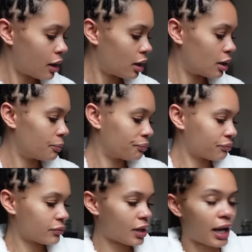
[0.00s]
Um,
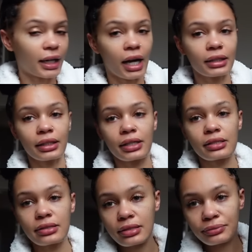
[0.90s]
I got
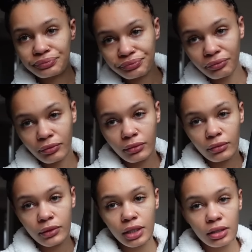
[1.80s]
this
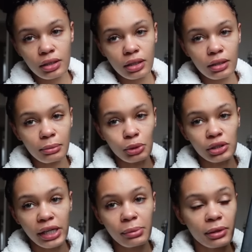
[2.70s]

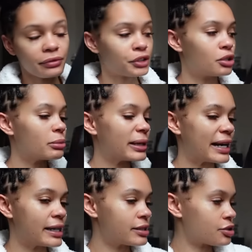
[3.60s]
Mugler perfume. I
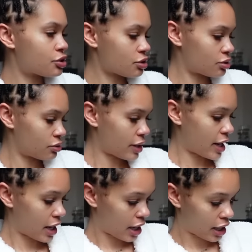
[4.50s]
need to shoot
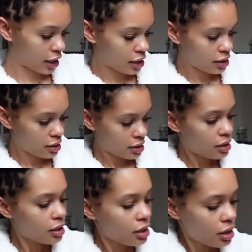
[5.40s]
a
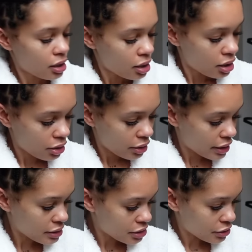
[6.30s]

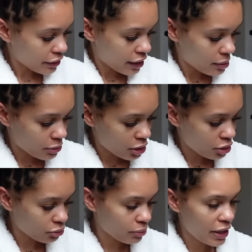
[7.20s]
Instagram
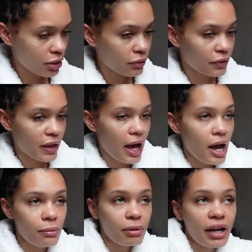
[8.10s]
reel for
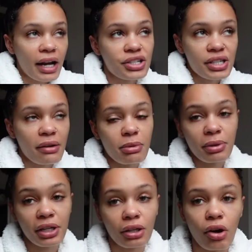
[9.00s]
that, but I just have been
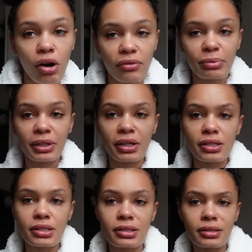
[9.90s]
putting it off
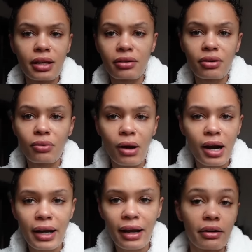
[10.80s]
because I don't know
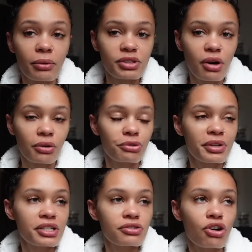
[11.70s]
why. I don't know what's wrong with
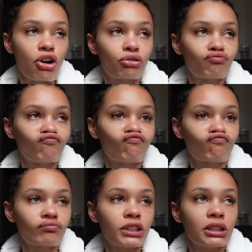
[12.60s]
me, so
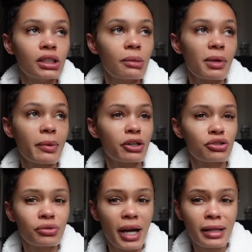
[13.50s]
maybe I'll
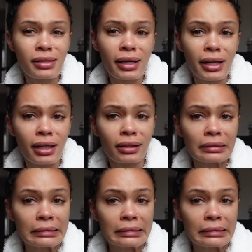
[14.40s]
shoot that today.